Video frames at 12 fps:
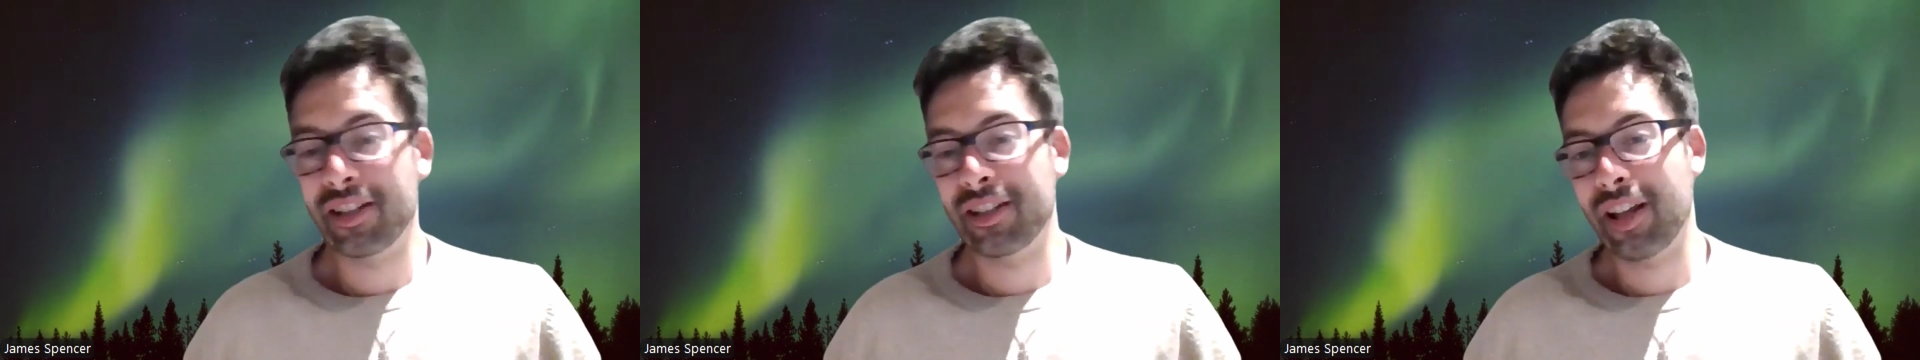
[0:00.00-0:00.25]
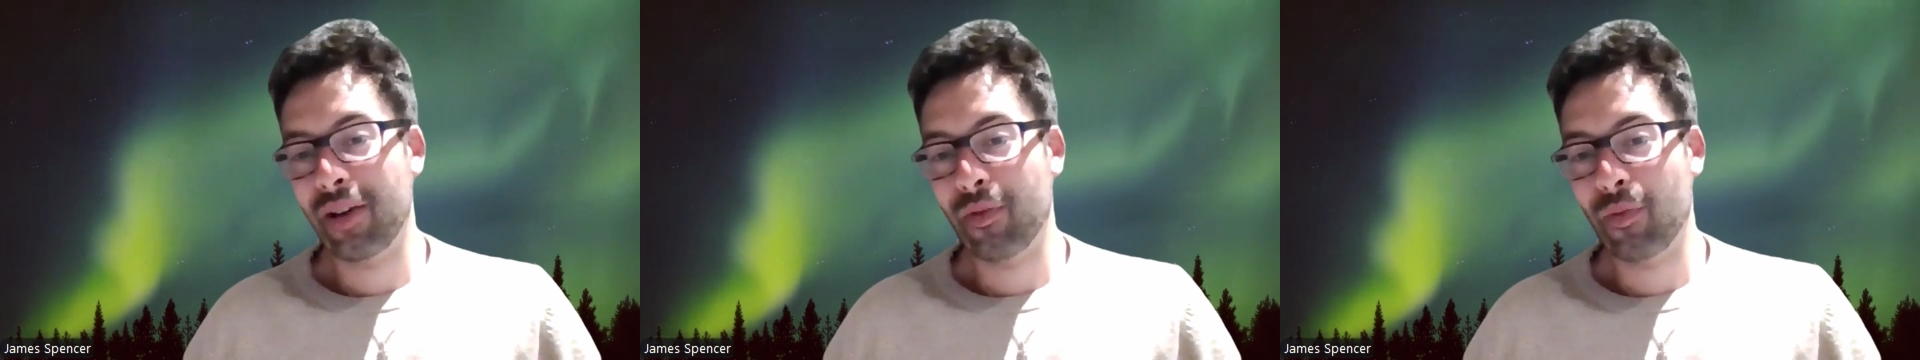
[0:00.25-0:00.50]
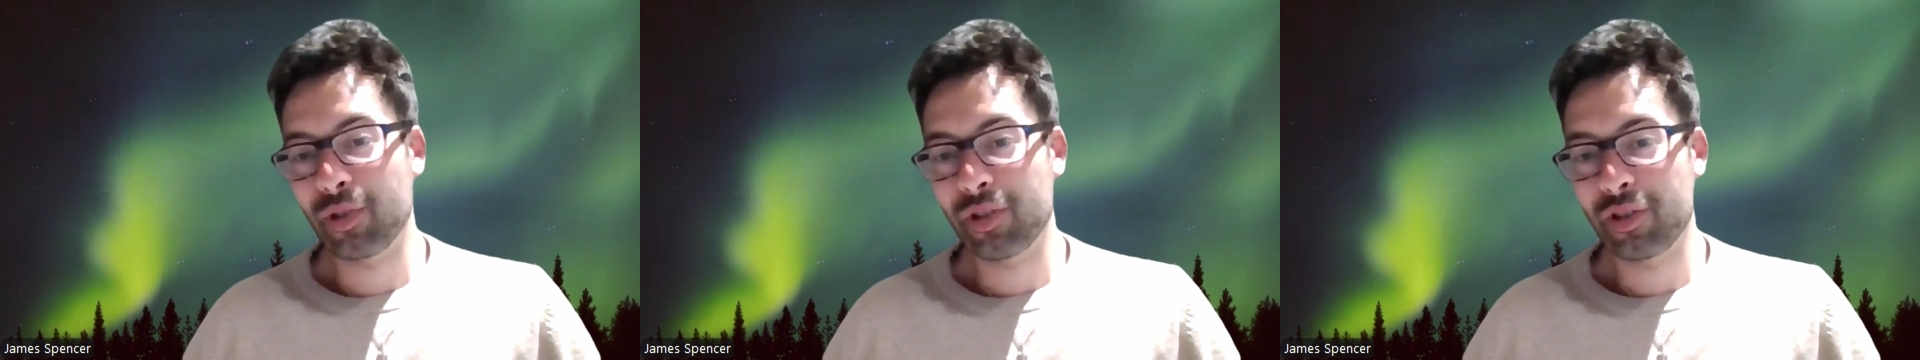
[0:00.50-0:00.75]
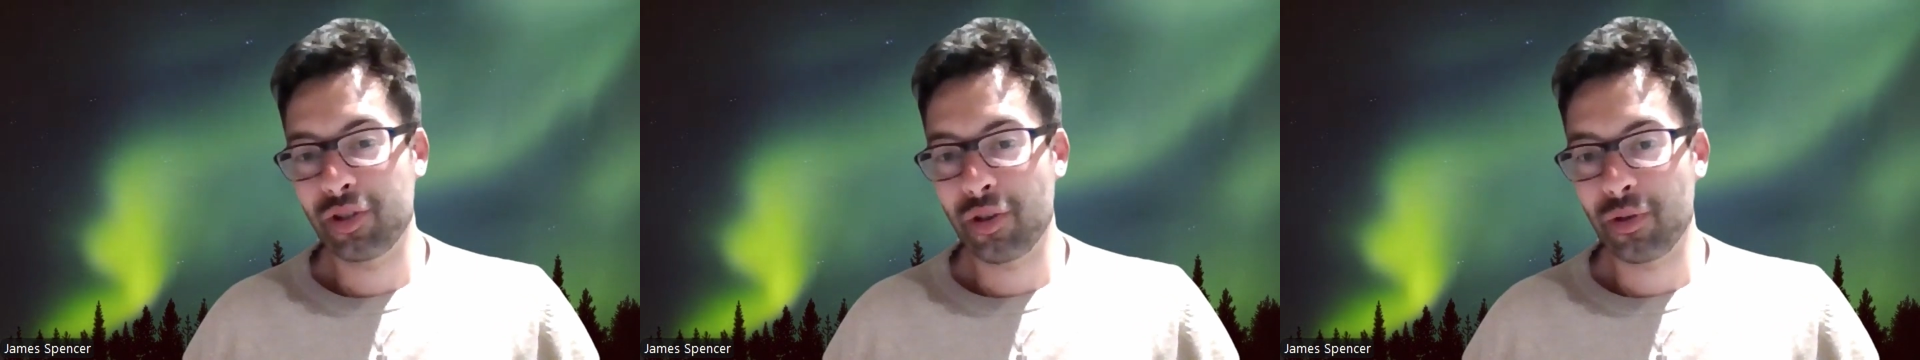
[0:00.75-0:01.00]
and that
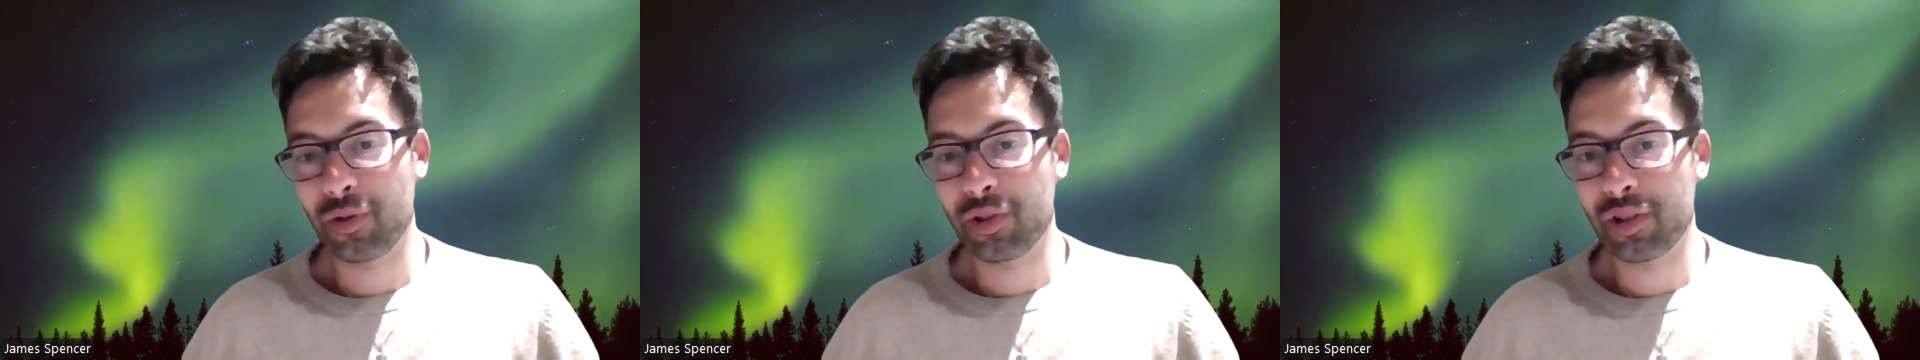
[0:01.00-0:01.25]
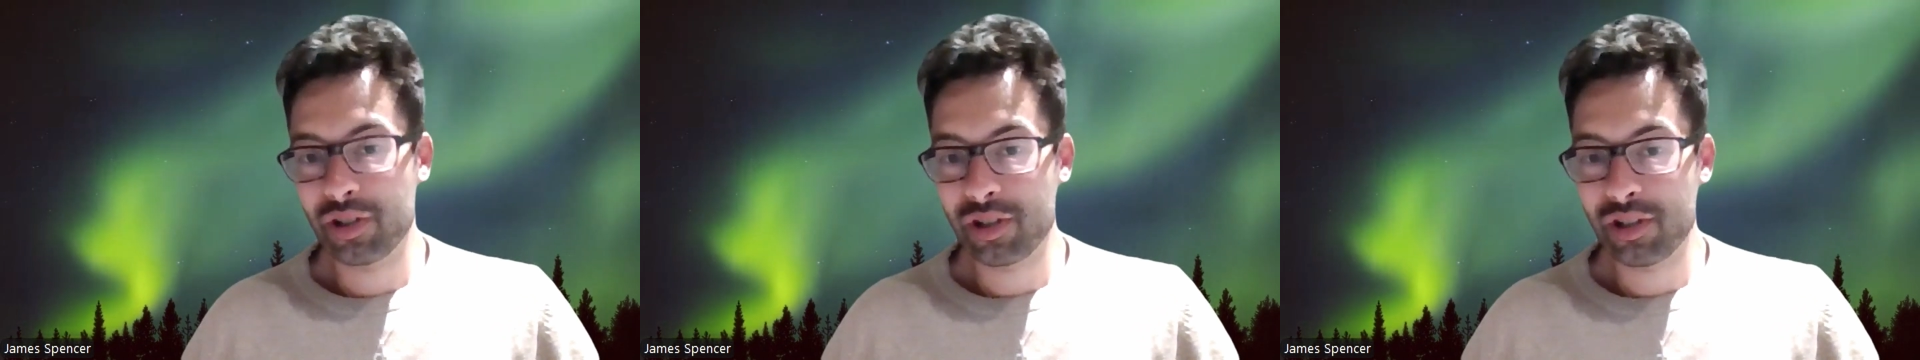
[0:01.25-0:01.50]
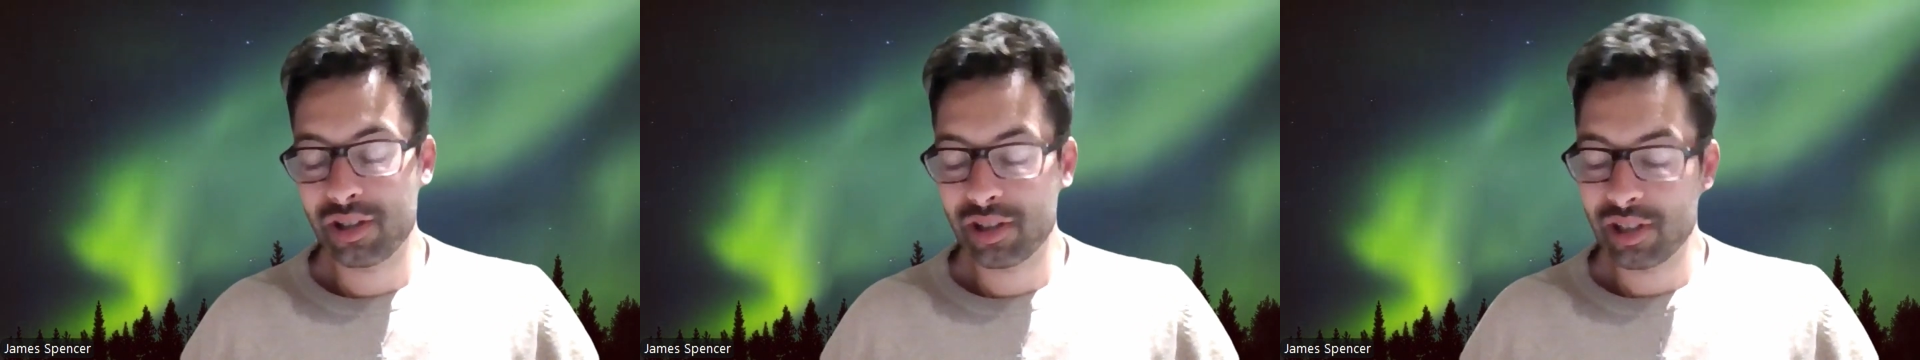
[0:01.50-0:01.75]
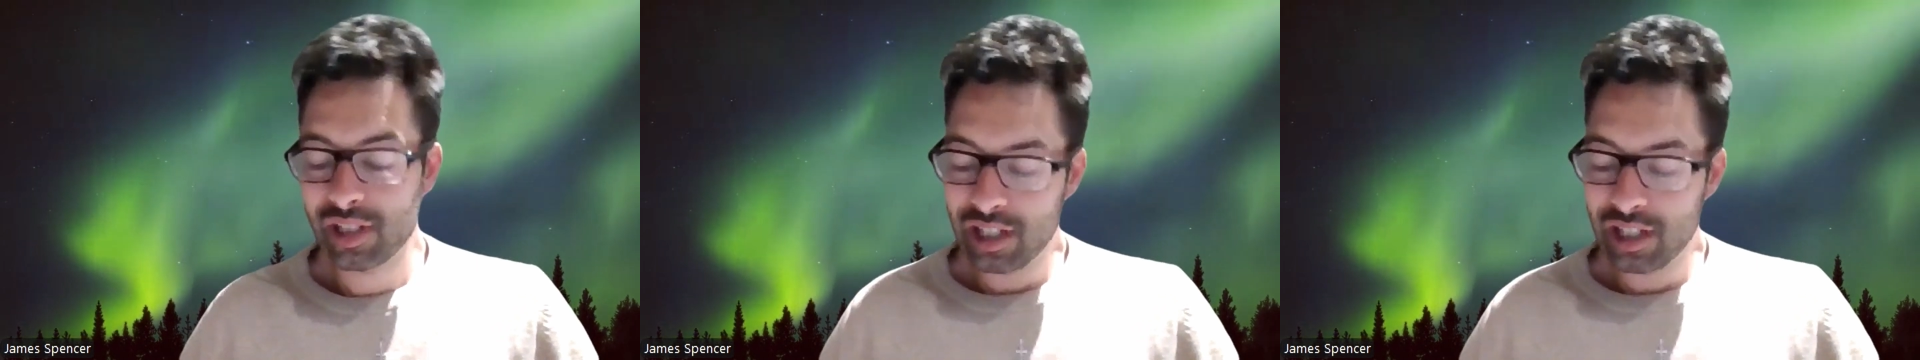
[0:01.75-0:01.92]
wasn't so good.